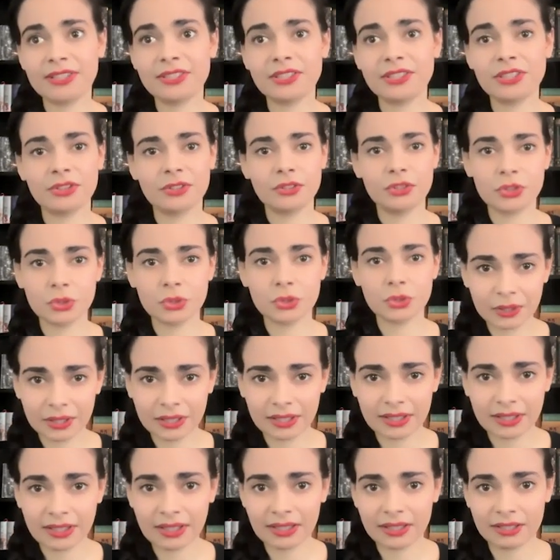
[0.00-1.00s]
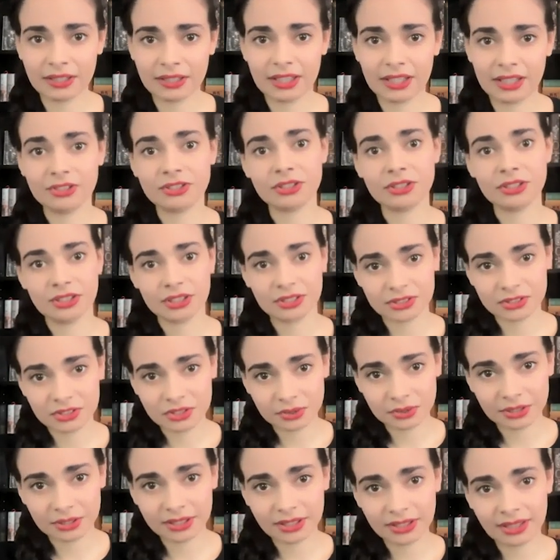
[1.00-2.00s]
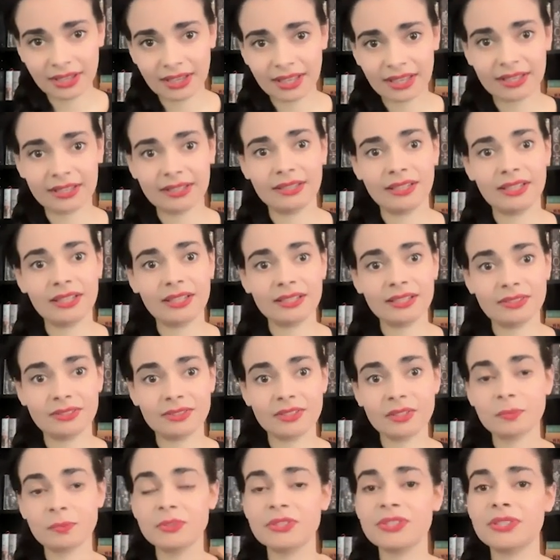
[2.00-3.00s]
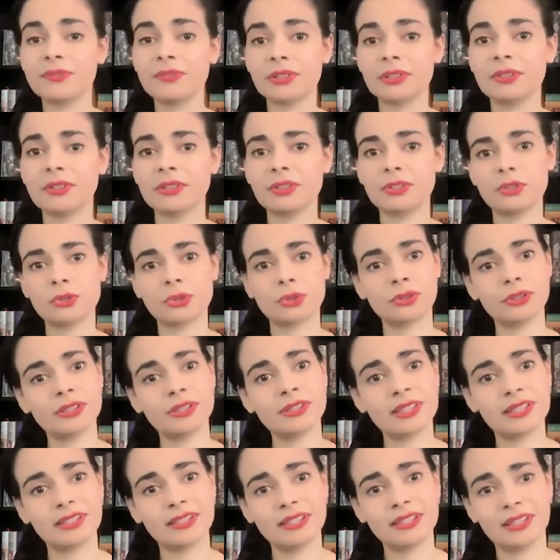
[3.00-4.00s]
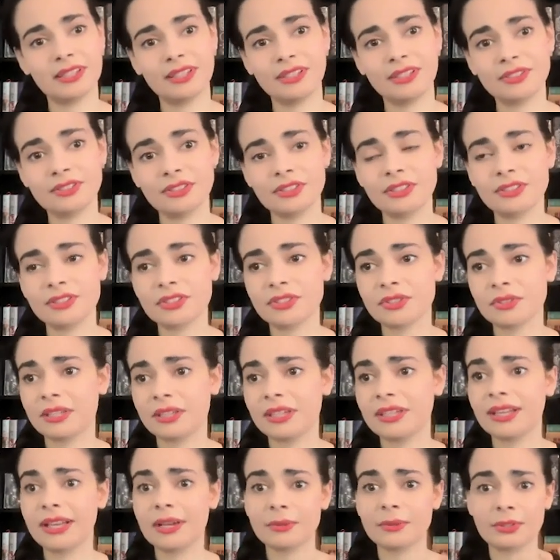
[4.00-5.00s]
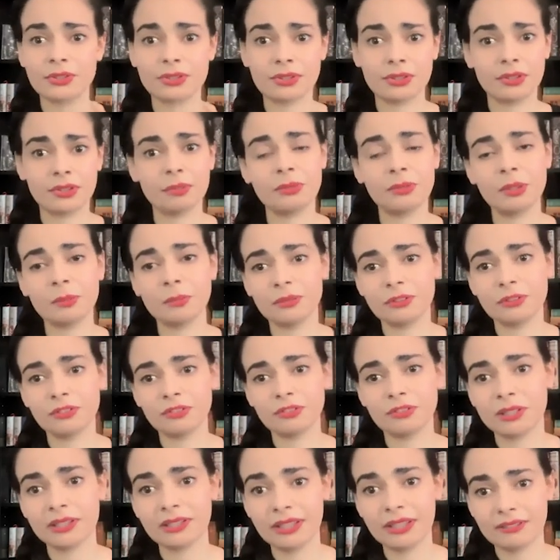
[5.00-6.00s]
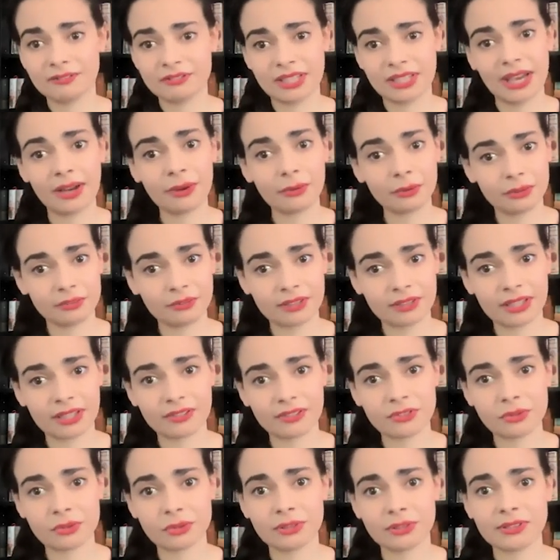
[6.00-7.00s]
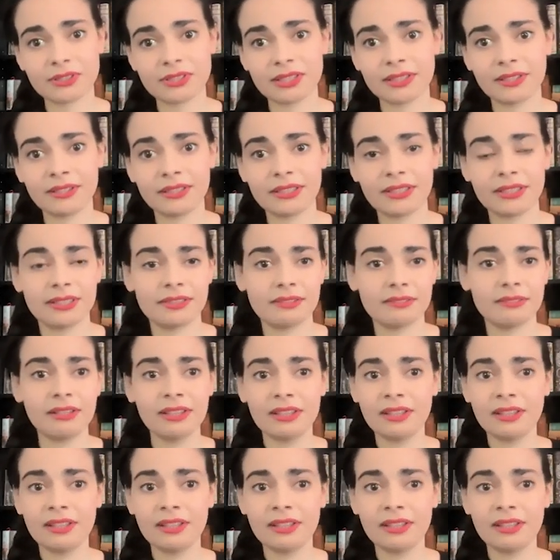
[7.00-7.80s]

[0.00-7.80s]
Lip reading: finding joy in ancient history, and in specifically storytelling in ancient history, and how certain people have been left out of that storytelling